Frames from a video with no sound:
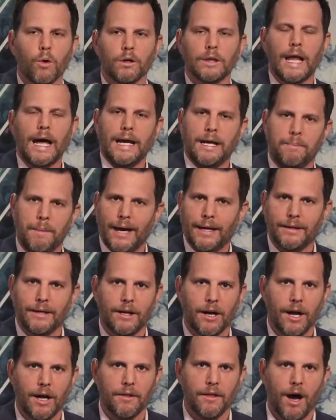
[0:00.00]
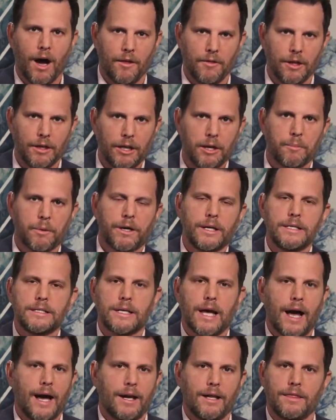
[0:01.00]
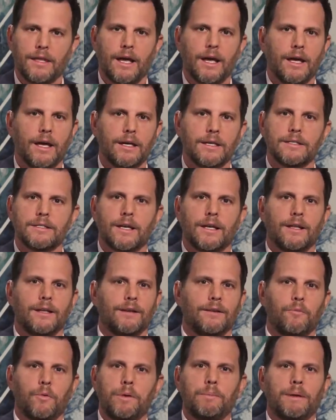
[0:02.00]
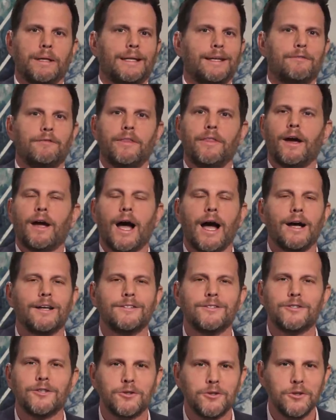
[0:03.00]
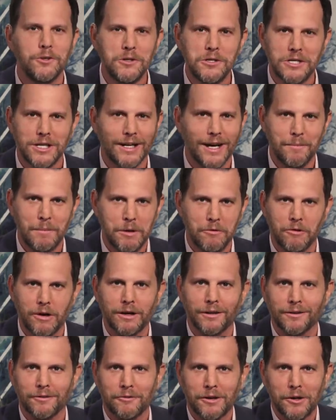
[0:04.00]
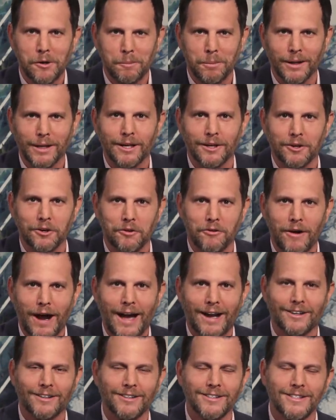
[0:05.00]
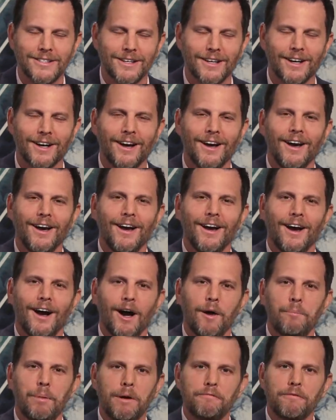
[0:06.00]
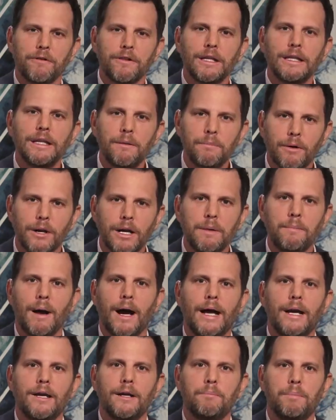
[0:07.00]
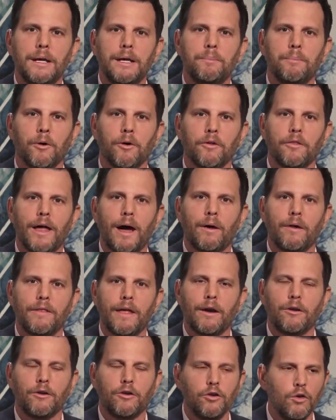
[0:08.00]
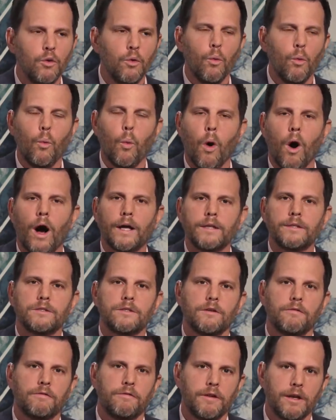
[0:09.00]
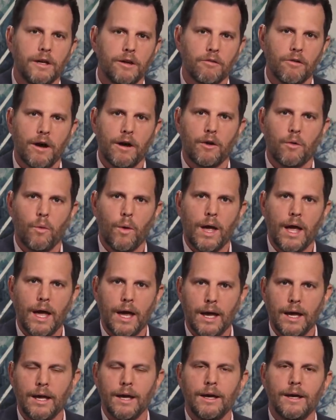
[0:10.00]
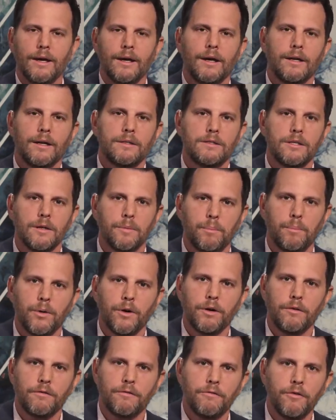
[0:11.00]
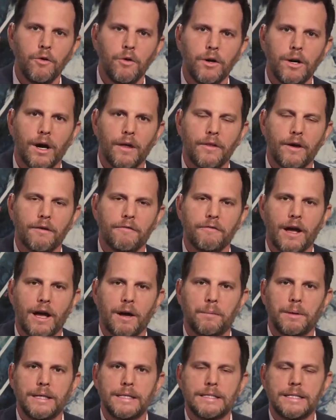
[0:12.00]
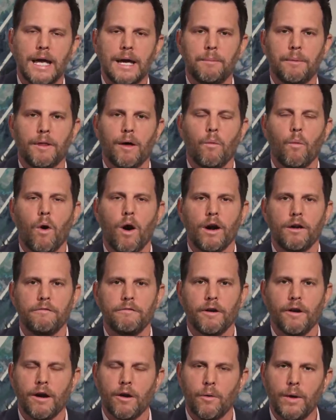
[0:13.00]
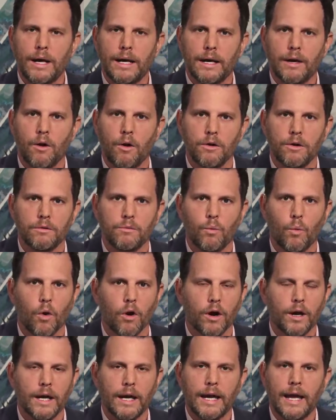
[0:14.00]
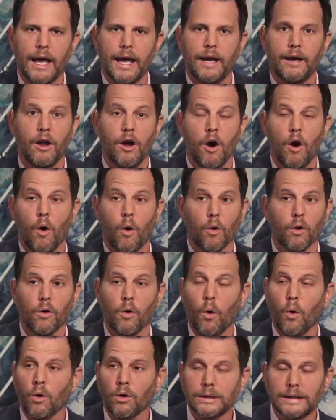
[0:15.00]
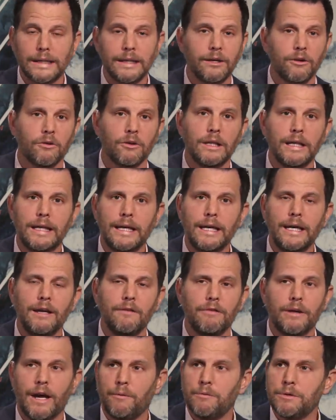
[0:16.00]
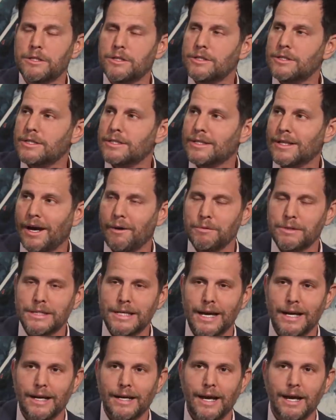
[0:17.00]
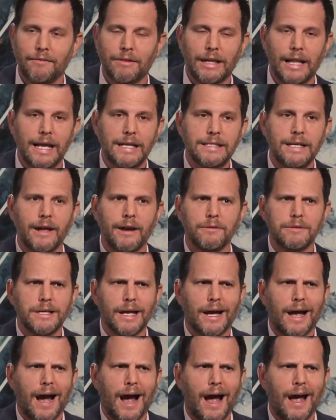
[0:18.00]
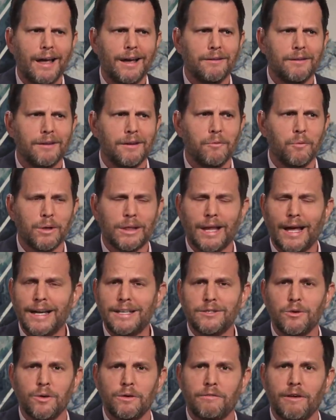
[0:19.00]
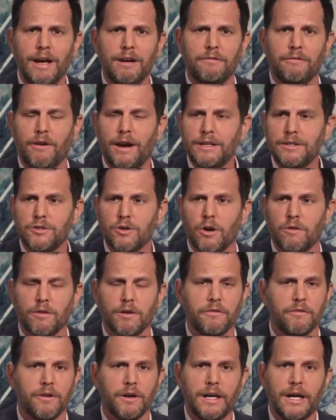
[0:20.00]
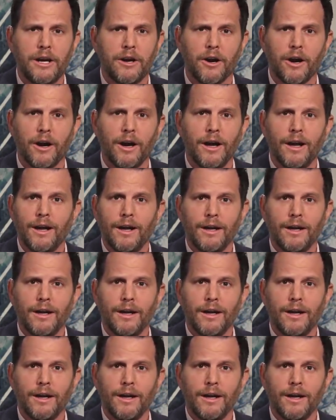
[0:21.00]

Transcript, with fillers: we're like-minded on the liberty side of things, and we believe in the Constitution. I mean, real political radicals here. But for the liberty-minded people that do want to figure out a way to put food on their family's table, that want to figure out a way to go to work again, or literally even, I was saying to David last night, I was like, I would like to invite friends over for dinner.